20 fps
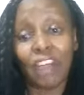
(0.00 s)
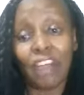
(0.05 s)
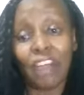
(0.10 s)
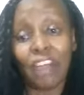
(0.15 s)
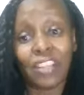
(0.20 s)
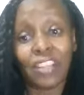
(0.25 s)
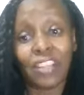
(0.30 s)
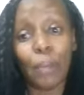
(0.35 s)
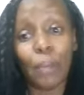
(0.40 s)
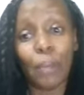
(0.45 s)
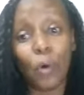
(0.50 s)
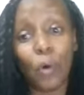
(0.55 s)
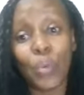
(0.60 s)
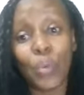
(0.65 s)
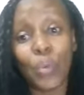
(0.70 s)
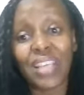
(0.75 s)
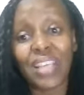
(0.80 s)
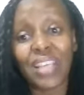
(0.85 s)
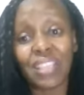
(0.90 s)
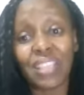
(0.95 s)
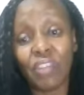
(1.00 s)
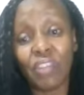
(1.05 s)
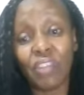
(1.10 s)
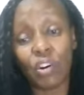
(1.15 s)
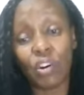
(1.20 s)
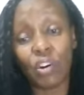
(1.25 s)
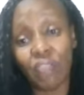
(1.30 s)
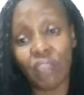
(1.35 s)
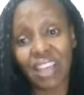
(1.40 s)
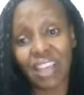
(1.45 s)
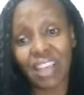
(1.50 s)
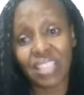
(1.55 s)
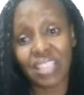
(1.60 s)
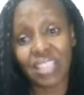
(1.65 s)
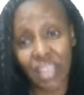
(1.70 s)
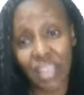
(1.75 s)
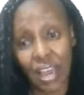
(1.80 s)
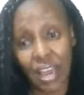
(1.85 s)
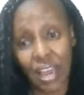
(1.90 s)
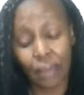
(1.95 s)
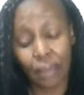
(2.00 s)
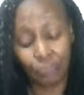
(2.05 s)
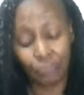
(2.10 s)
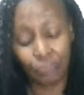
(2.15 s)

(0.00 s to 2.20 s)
for example, we are 7 of us here.